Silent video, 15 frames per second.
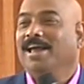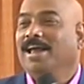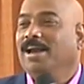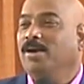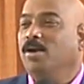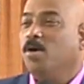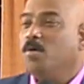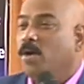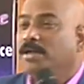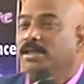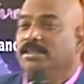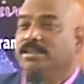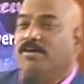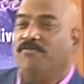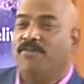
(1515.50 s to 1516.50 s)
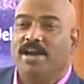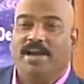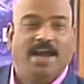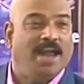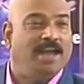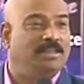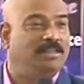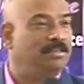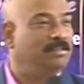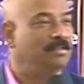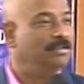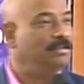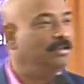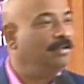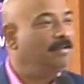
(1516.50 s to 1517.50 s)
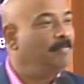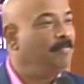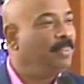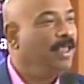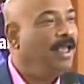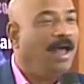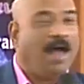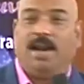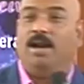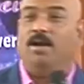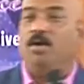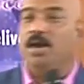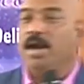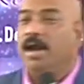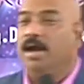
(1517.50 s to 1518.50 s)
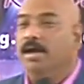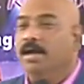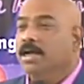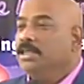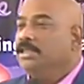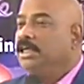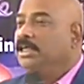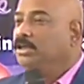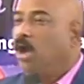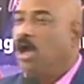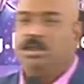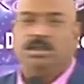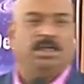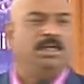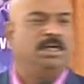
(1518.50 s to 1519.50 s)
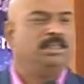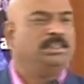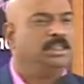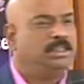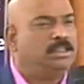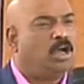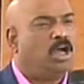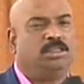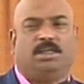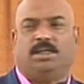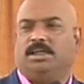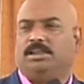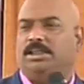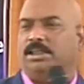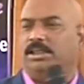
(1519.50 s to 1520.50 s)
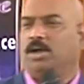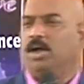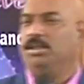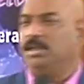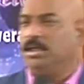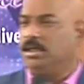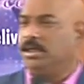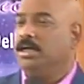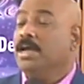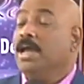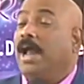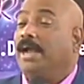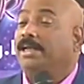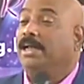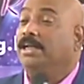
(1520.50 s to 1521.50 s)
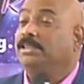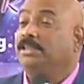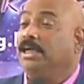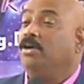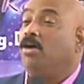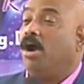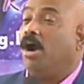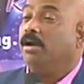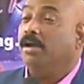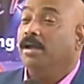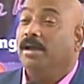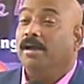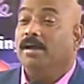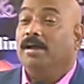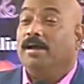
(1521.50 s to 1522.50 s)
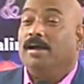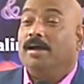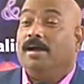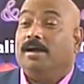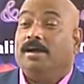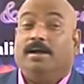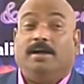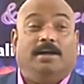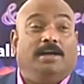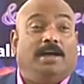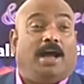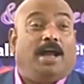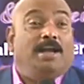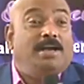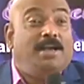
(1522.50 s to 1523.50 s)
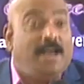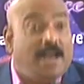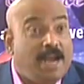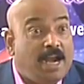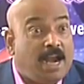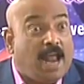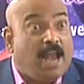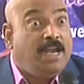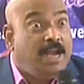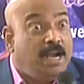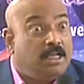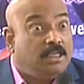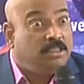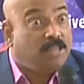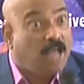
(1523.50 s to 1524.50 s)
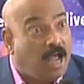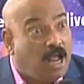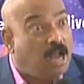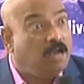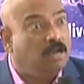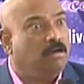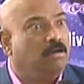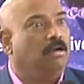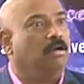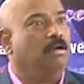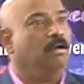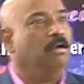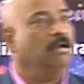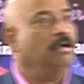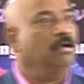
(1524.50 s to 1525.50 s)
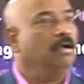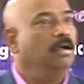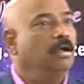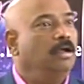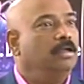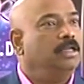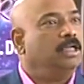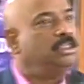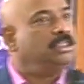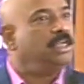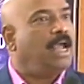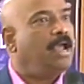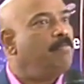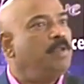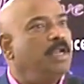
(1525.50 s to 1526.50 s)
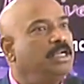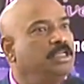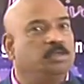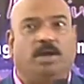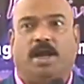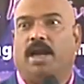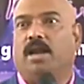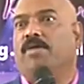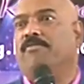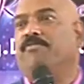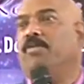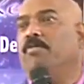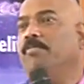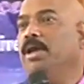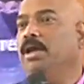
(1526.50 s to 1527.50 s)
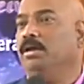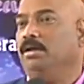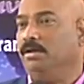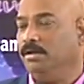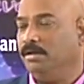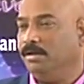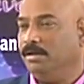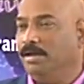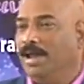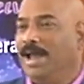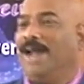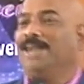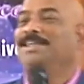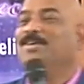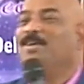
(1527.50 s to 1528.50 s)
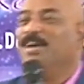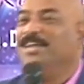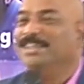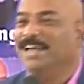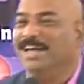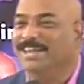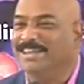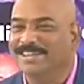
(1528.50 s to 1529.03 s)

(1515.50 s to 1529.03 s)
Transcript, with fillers: Look what the suffering gets. Hallelujah. She tortured her, she tortured her, she tortured her until she got a need and need a son. The shame needs to get away from me. And she got a son